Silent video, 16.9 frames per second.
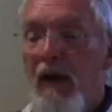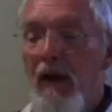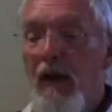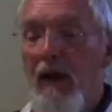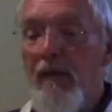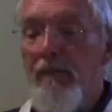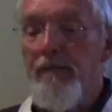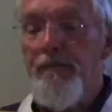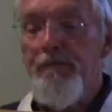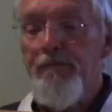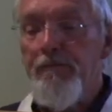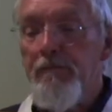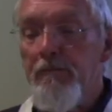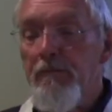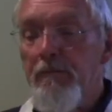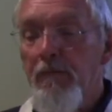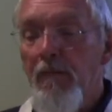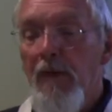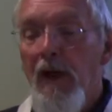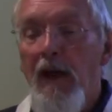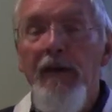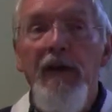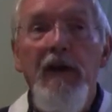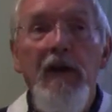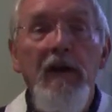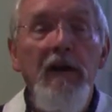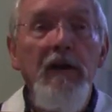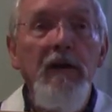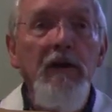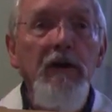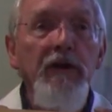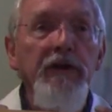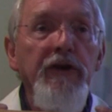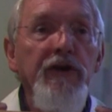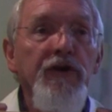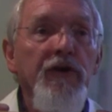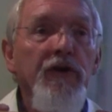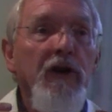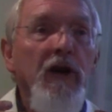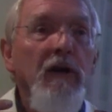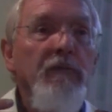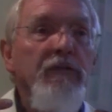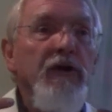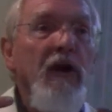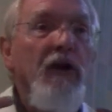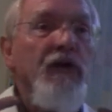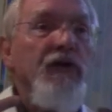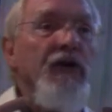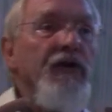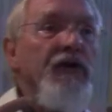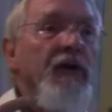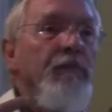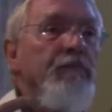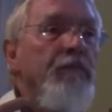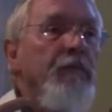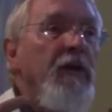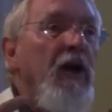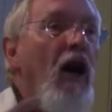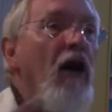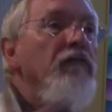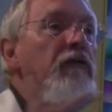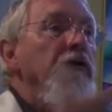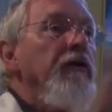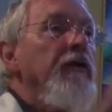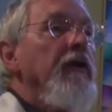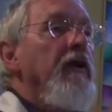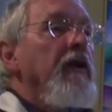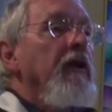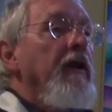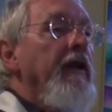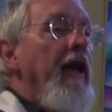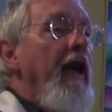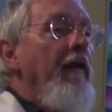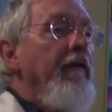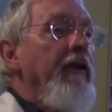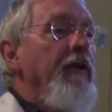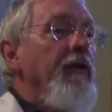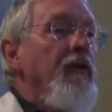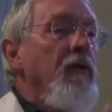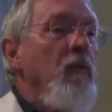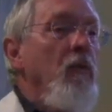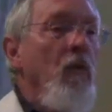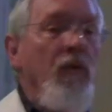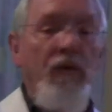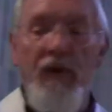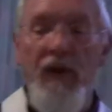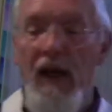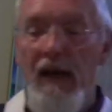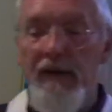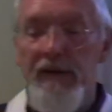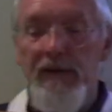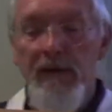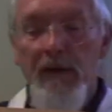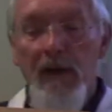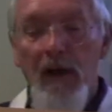And the conditioned co-production is the current that can carry us towards that.